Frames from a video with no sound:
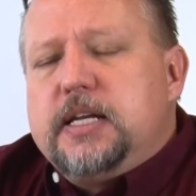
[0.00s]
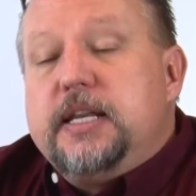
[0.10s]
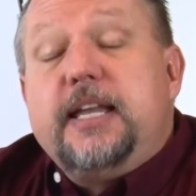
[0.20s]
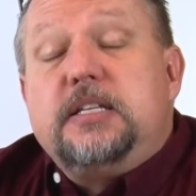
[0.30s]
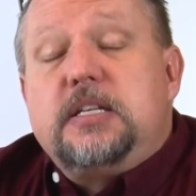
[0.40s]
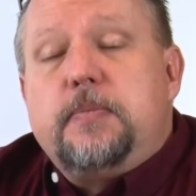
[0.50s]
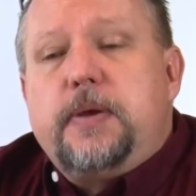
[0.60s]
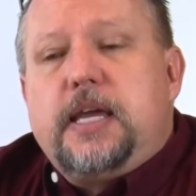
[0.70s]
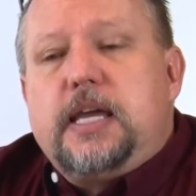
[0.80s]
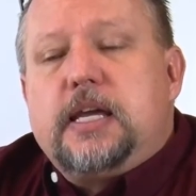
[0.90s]
needs to
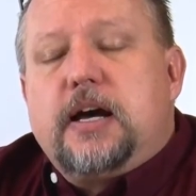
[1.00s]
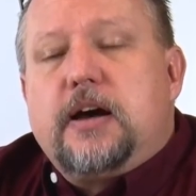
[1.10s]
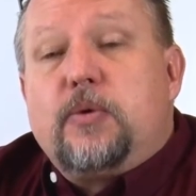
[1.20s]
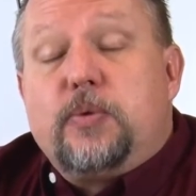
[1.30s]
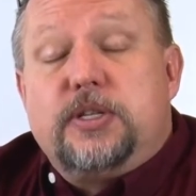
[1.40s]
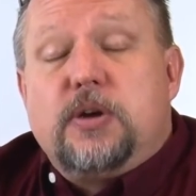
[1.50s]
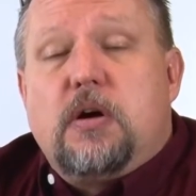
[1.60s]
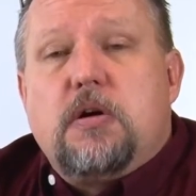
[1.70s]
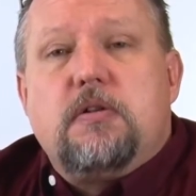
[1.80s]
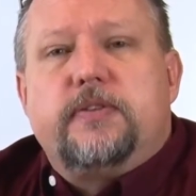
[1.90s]
be uh,
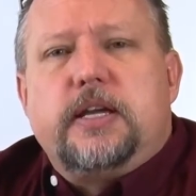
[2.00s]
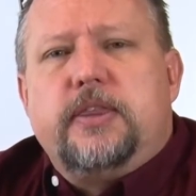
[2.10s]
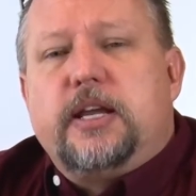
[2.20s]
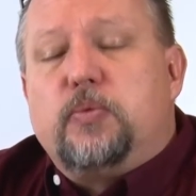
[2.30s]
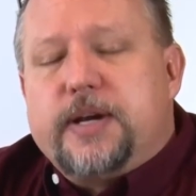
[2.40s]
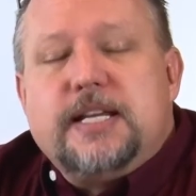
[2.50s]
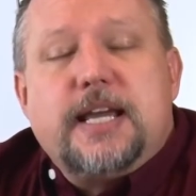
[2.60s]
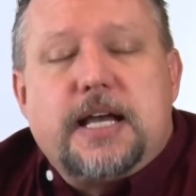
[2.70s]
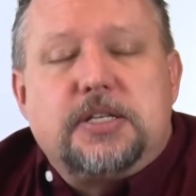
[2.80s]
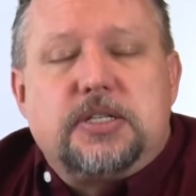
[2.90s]
resolved, and then
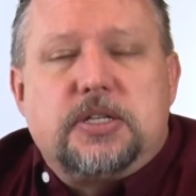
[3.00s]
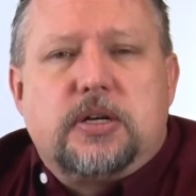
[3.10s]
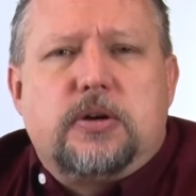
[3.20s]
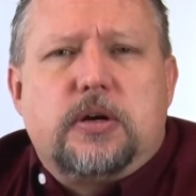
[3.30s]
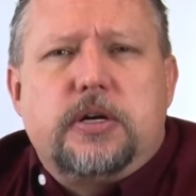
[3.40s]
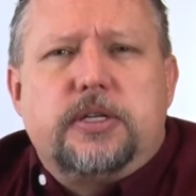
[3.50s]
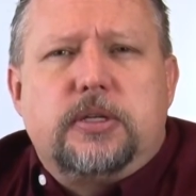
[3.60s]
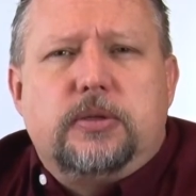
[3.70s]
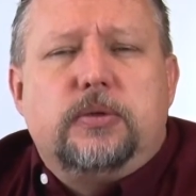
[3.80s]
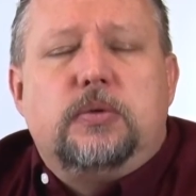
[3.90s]
retests occur
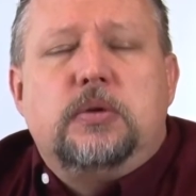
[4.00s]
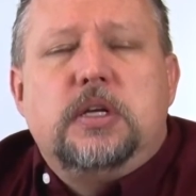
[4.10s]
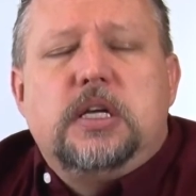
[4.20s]
to